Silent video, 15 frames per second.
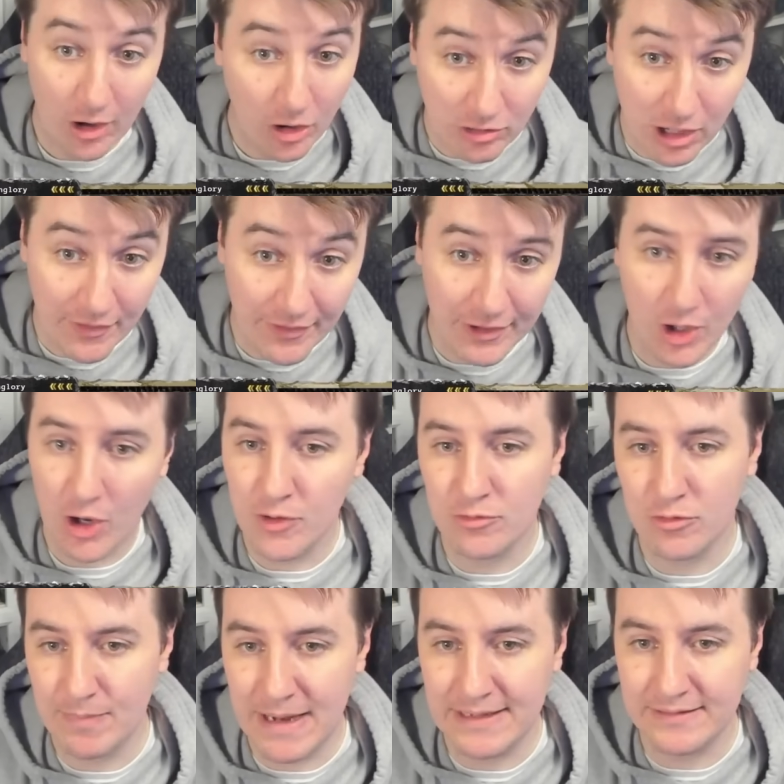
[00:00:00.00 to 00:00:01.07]
Or are they going to
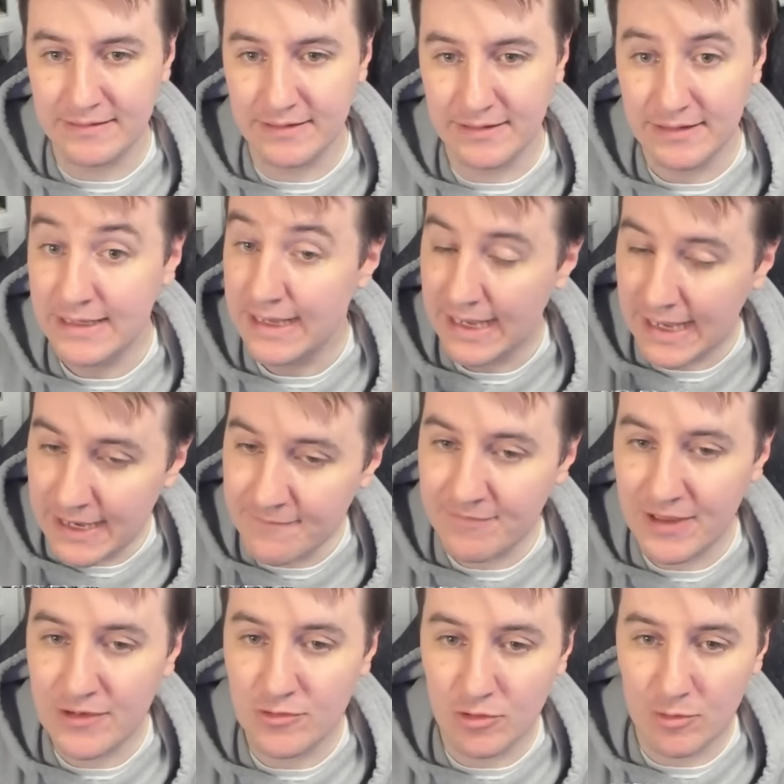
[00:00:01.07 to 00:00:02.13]
abandon it? If
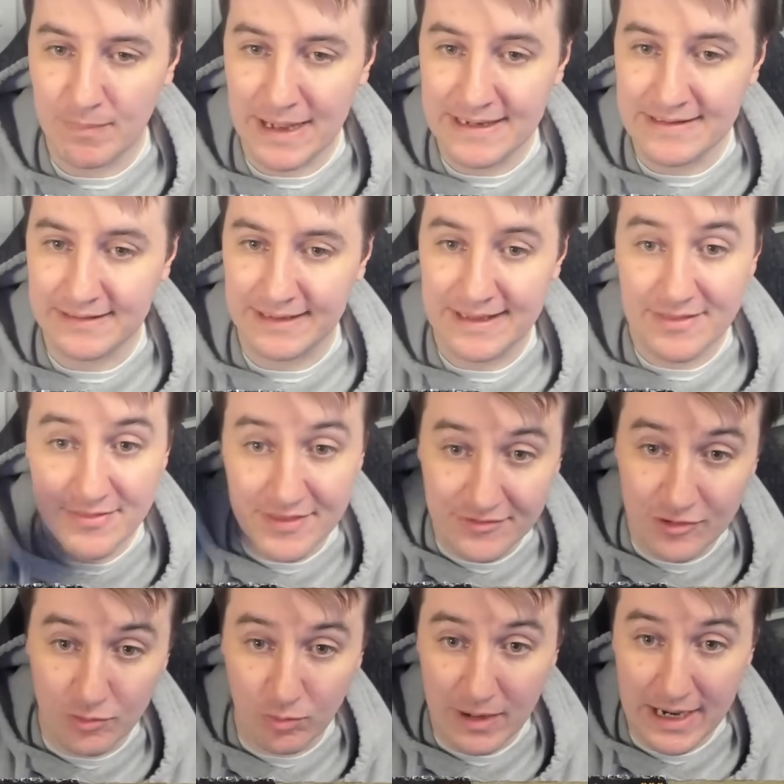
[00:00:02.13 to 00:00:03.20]
they do abandon it, this
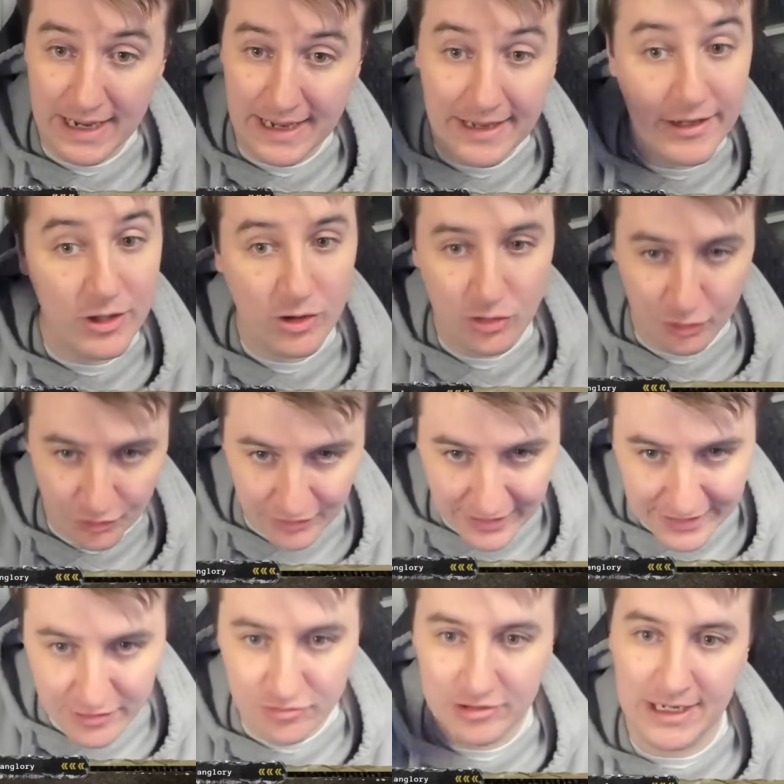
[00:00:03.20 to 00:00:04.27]
is where your
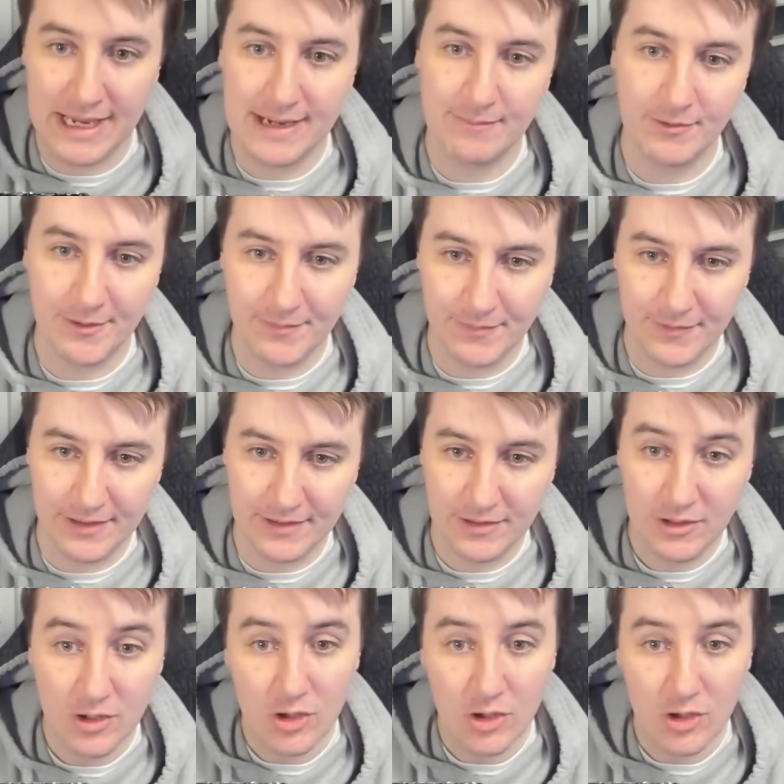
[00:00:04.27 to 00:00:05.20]
secondary game comes in.